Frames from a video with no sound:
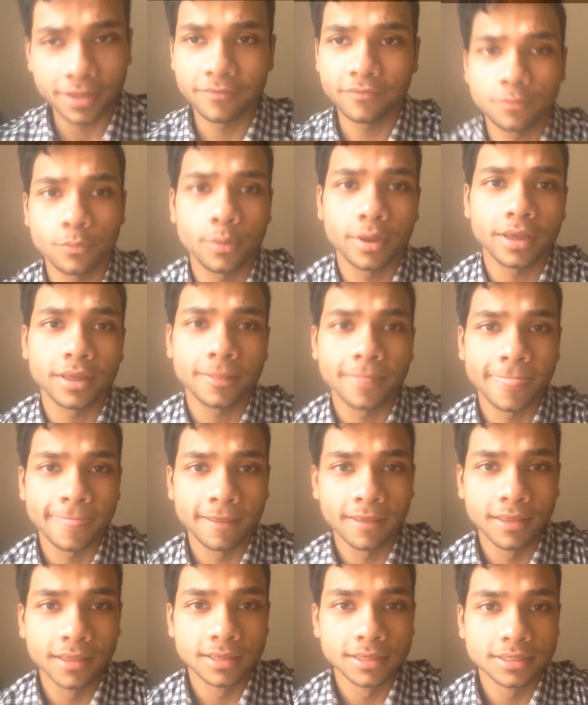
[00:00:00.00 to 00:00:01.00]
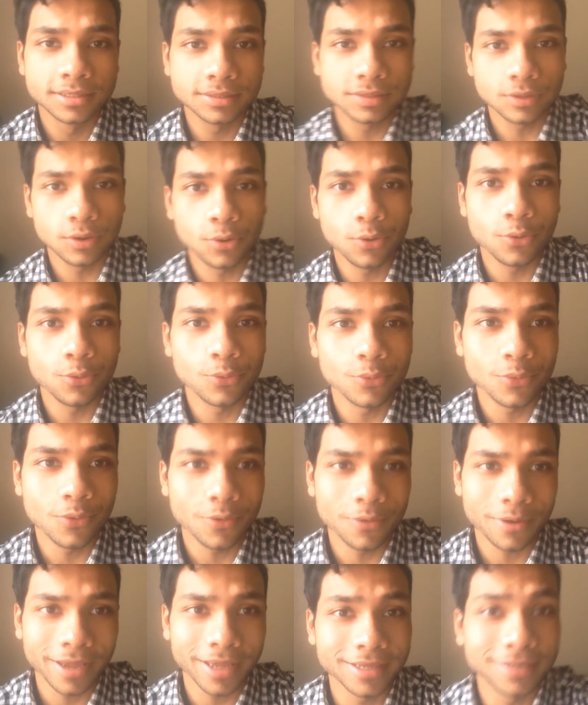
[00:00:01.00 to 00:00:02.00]
giveaway. So,
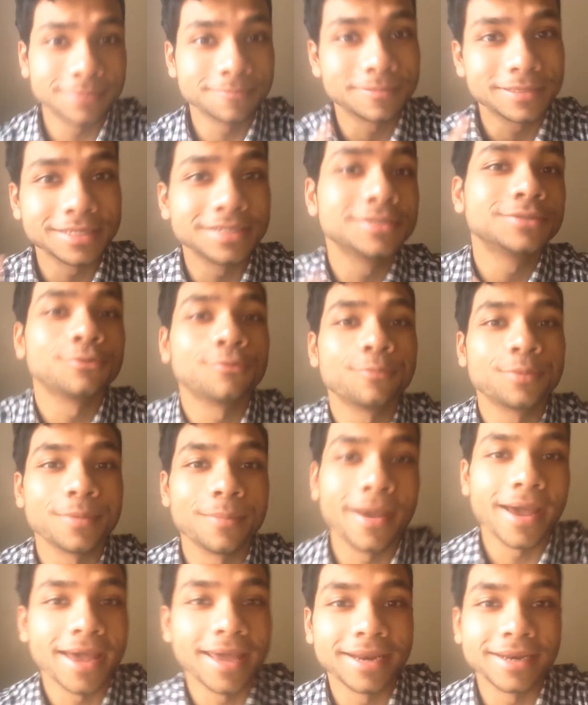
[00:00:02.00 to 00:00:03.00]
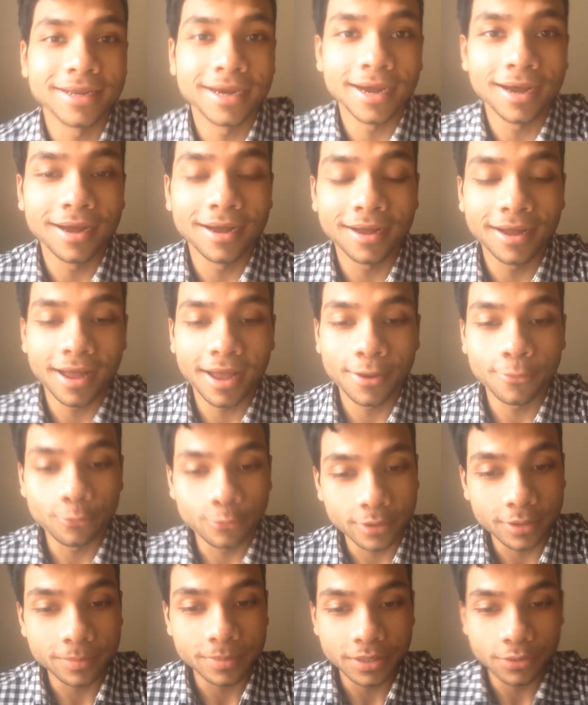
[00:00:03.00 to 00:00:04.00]
okay, please don't be mad. Uh, I
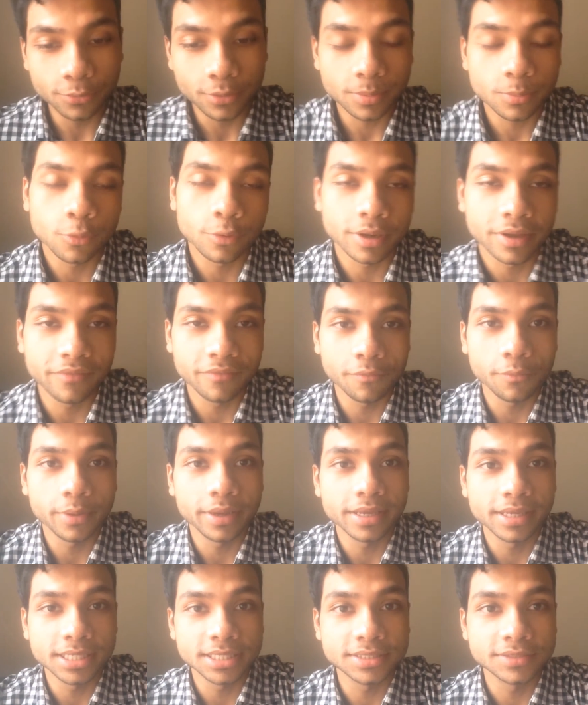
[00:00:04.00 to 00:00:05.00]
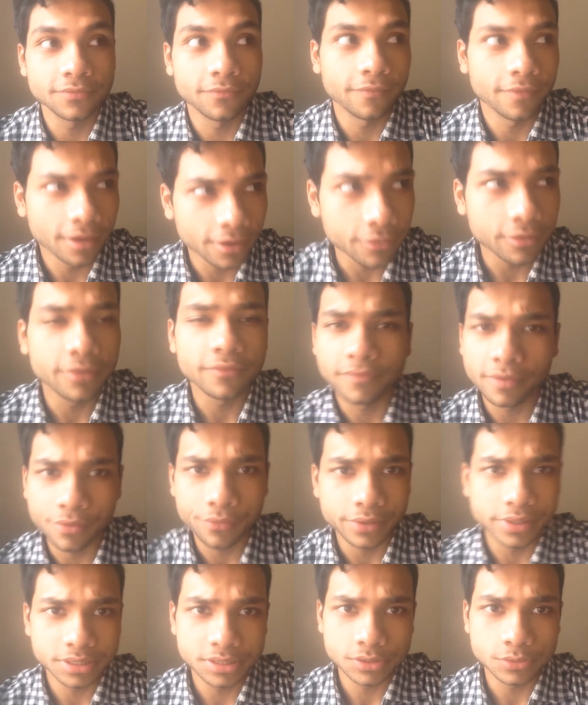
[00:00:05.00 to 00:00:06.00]
will be doing more giveaways very,
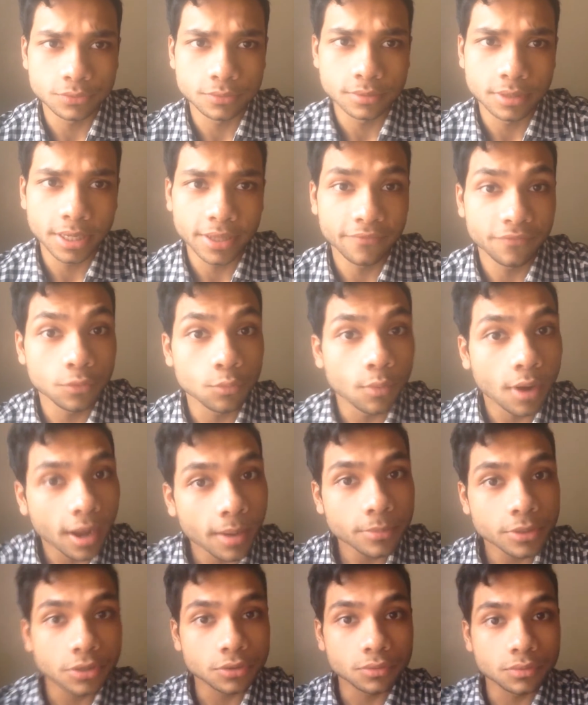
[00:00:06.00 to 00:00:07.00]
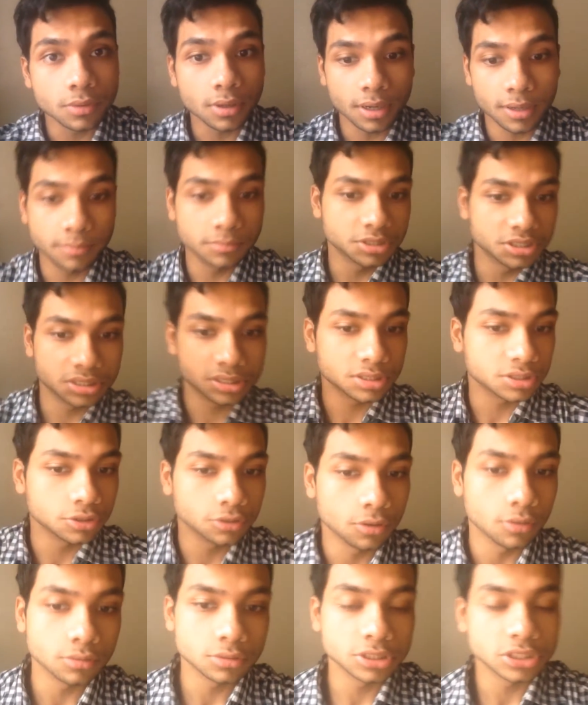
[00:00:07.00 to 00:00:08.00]
very soon. If you want me to, um, just, you
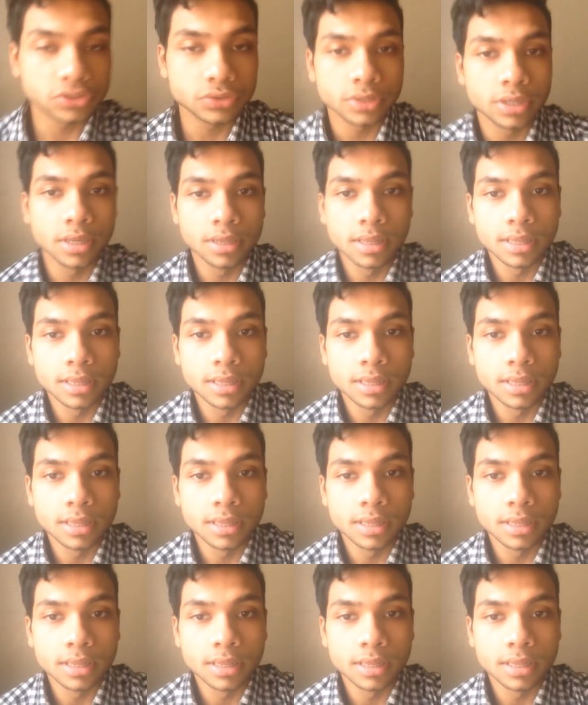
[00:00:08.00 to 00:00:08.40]
know, just